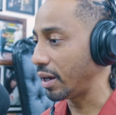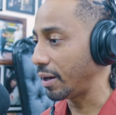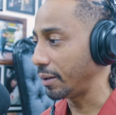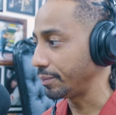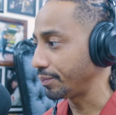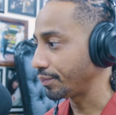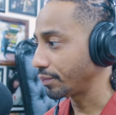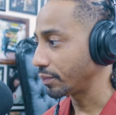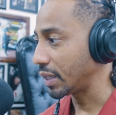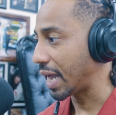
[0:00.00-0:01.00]
Um,
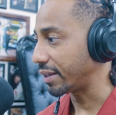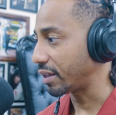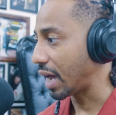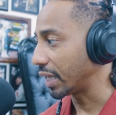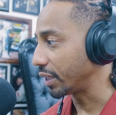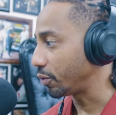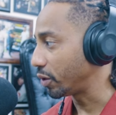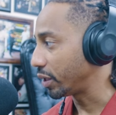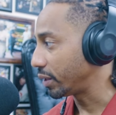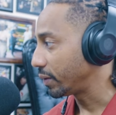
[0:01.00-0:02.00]
had the
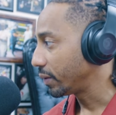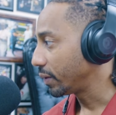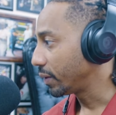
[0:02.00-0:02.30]
Hollywood